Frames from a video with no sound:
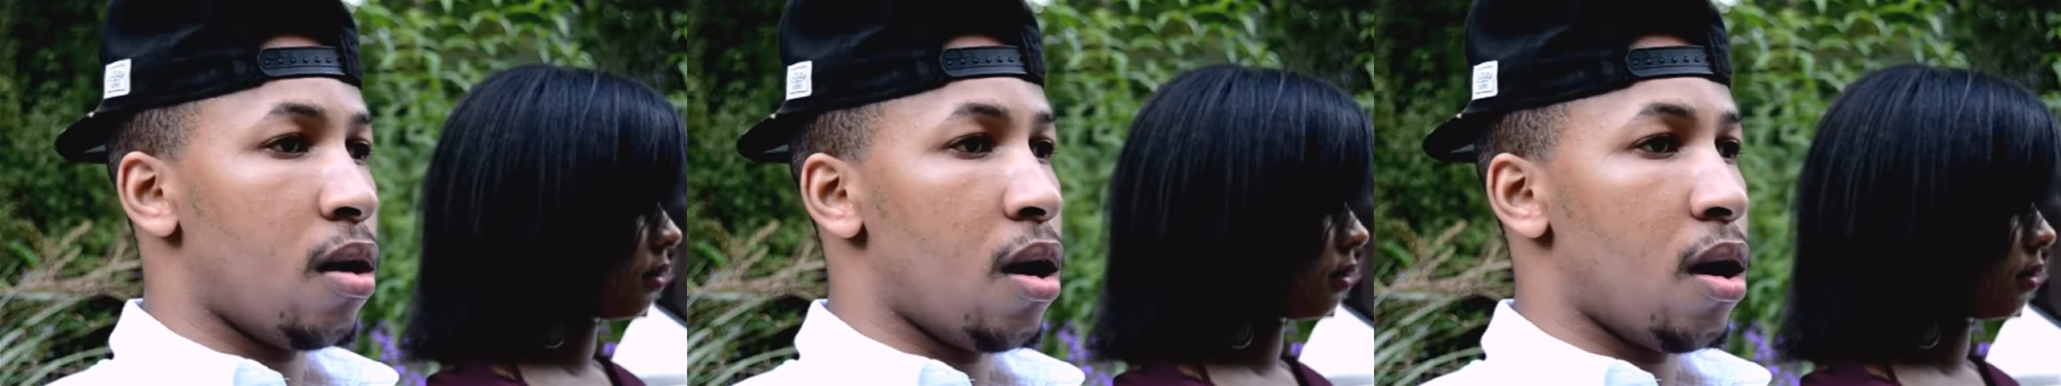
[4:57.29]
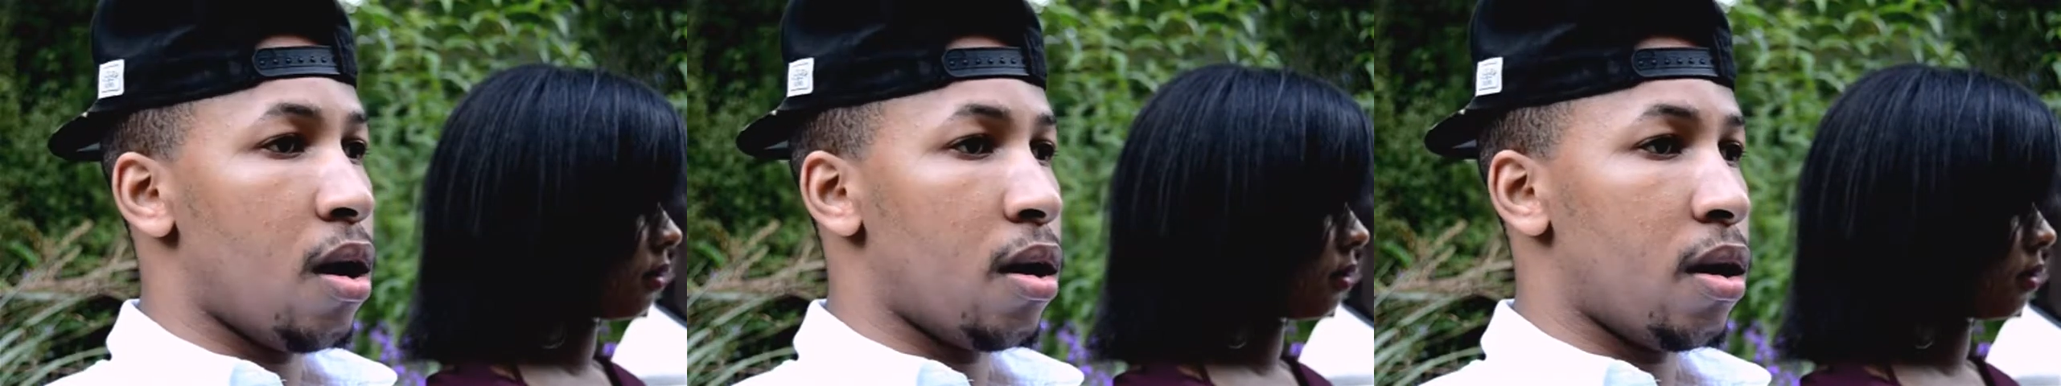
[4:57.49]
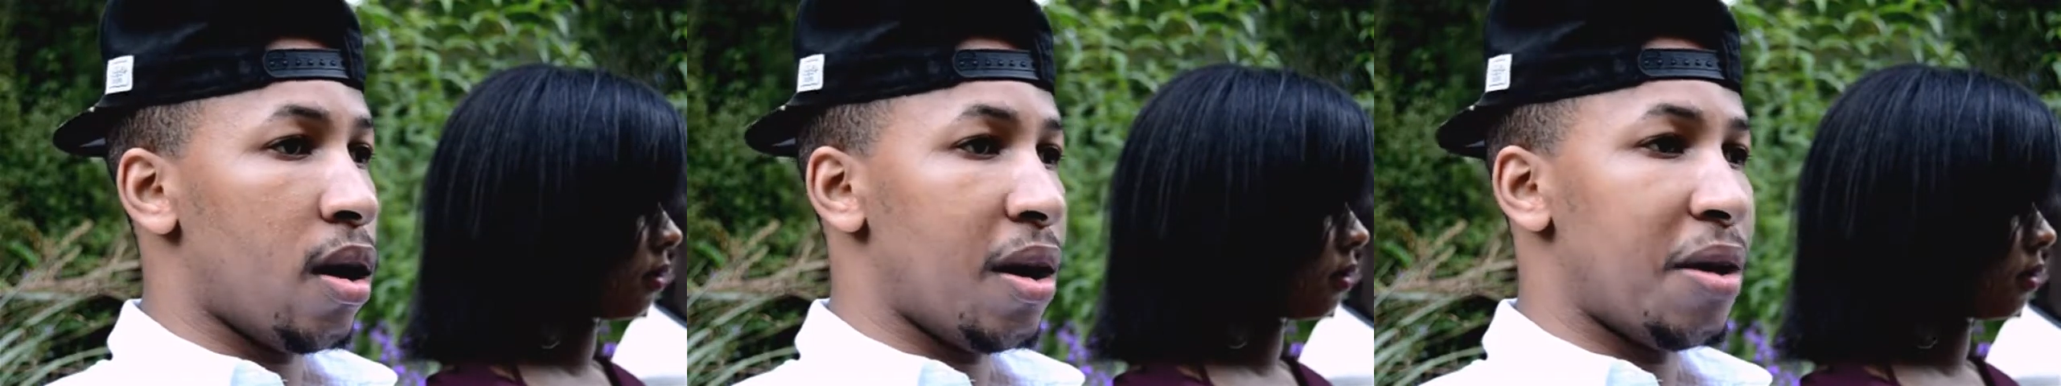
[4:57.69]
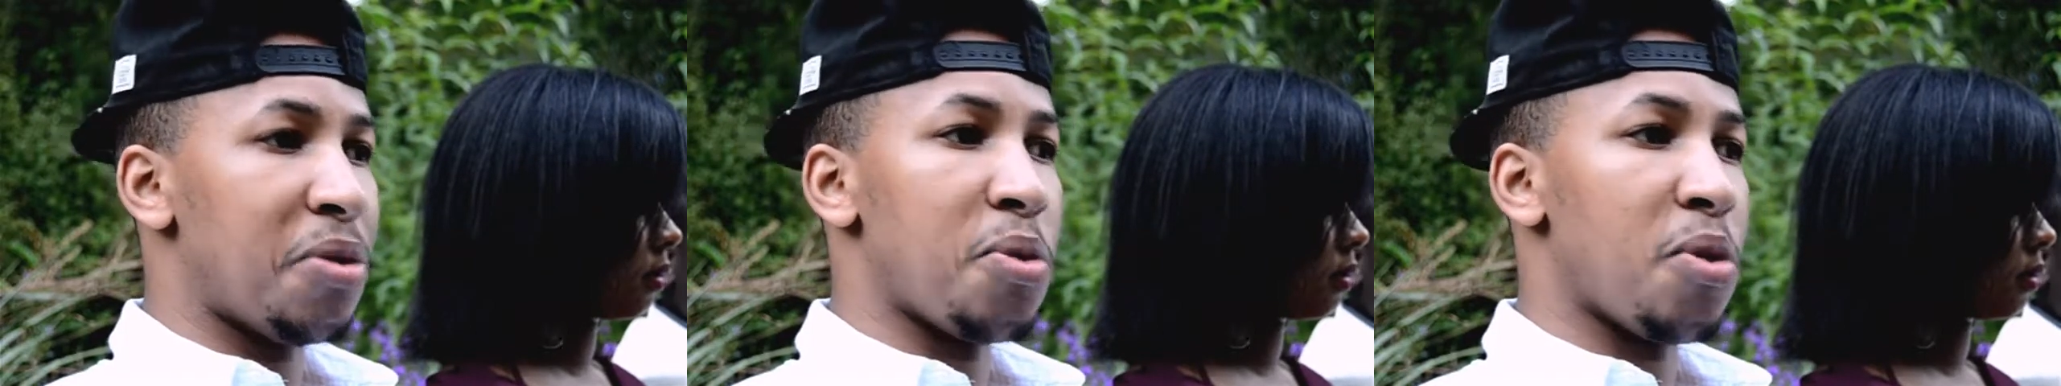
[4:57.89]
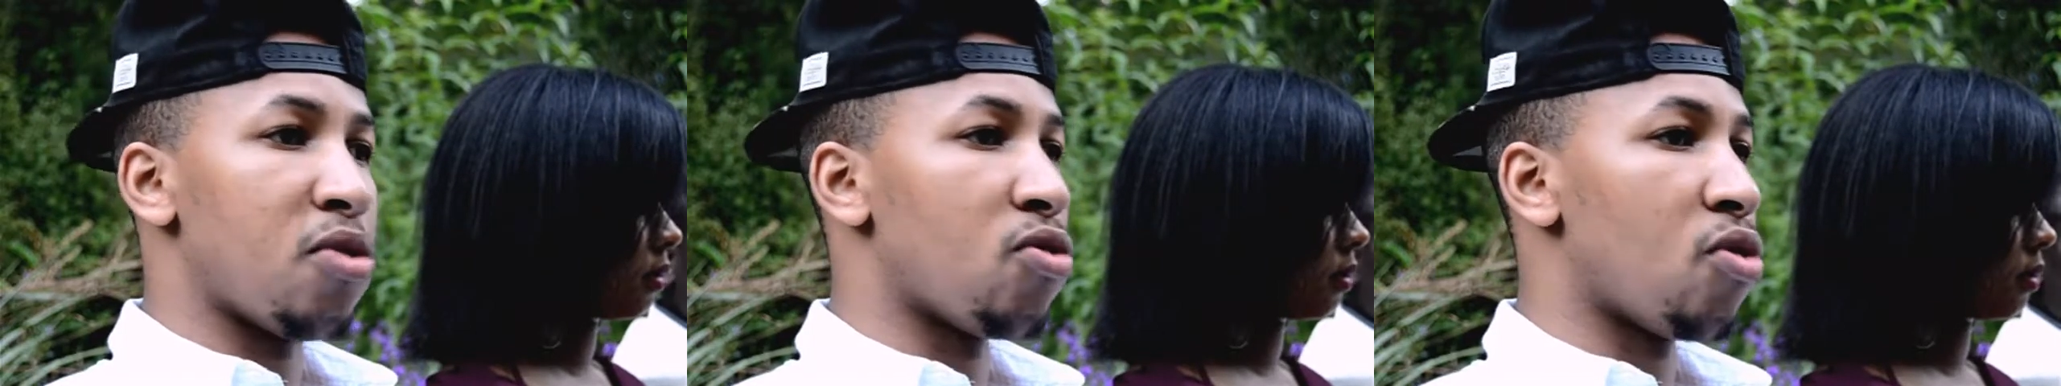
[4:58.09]
and it
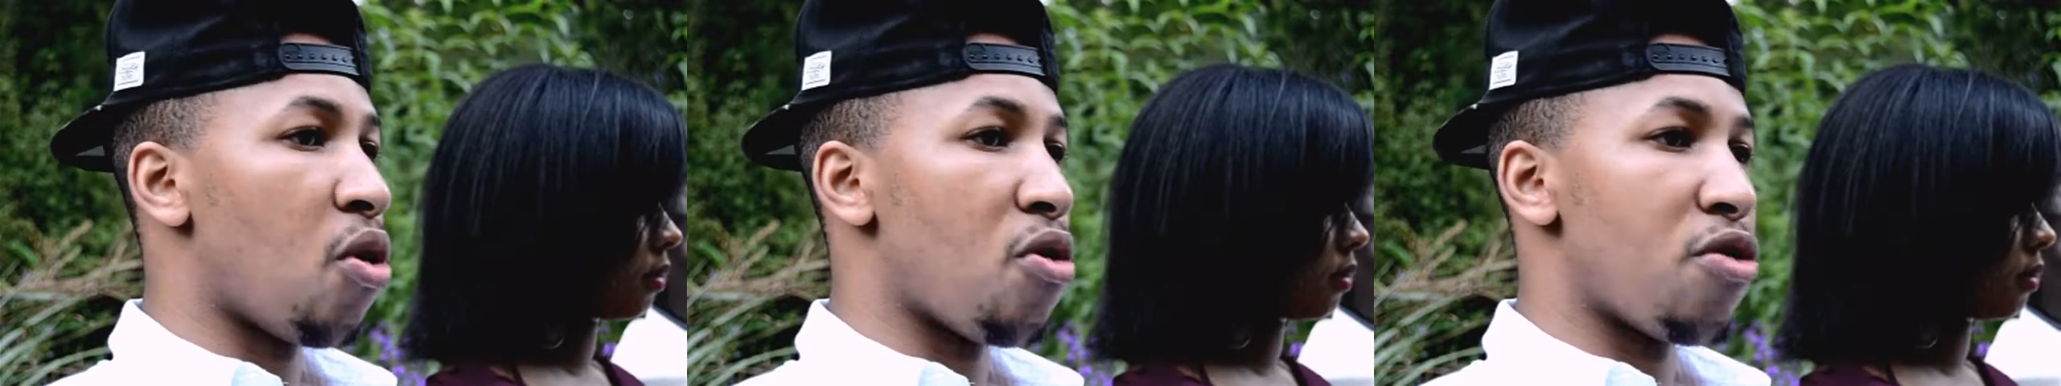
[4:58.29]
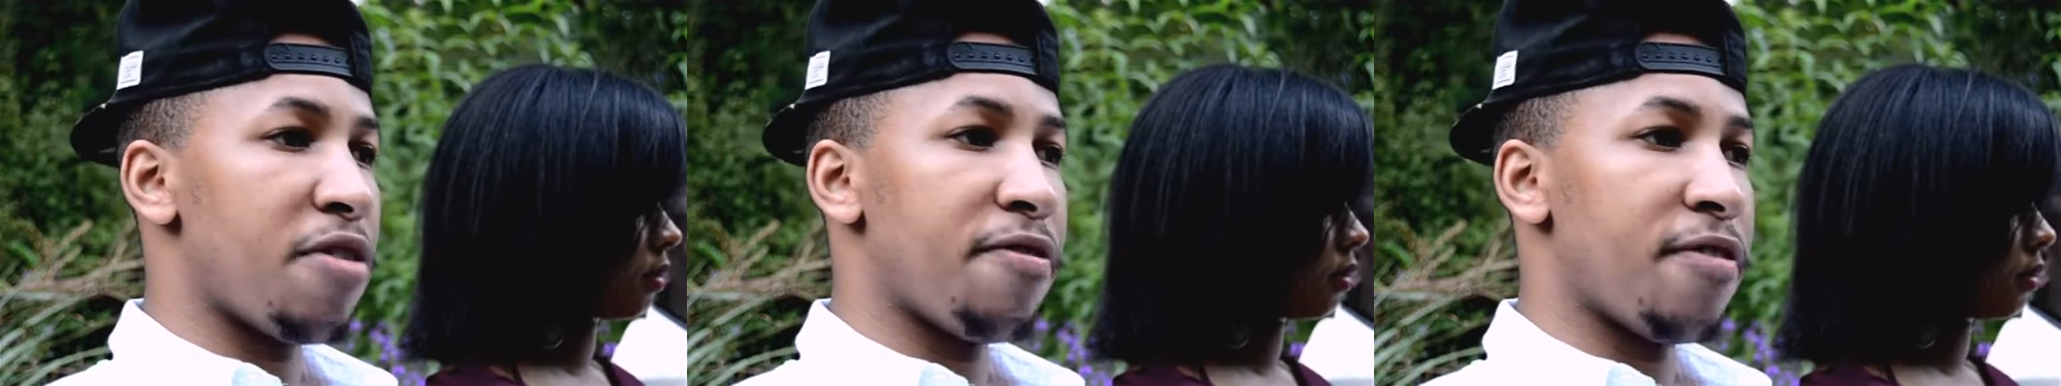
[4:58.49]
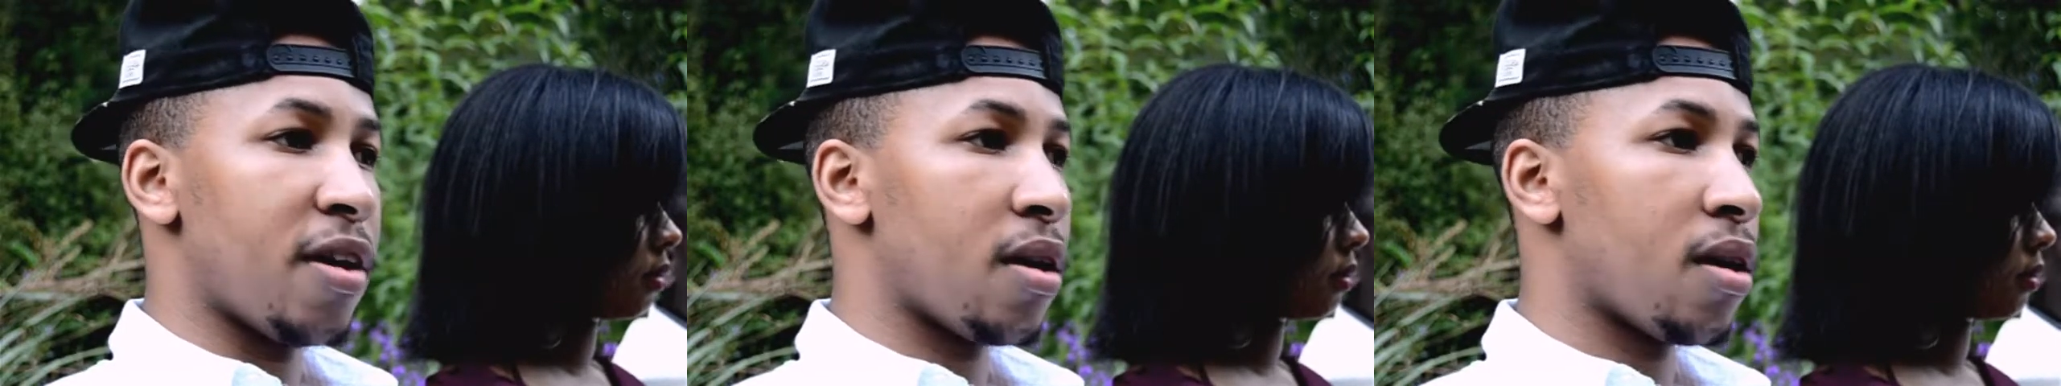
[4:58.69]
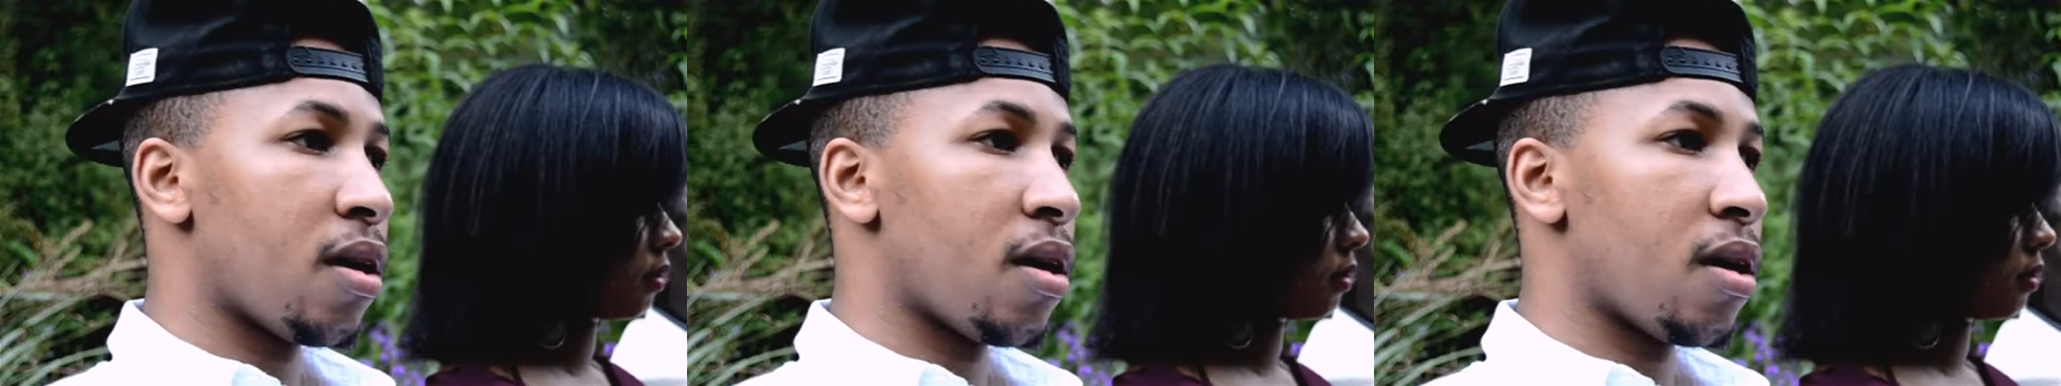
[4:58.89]
was horrific.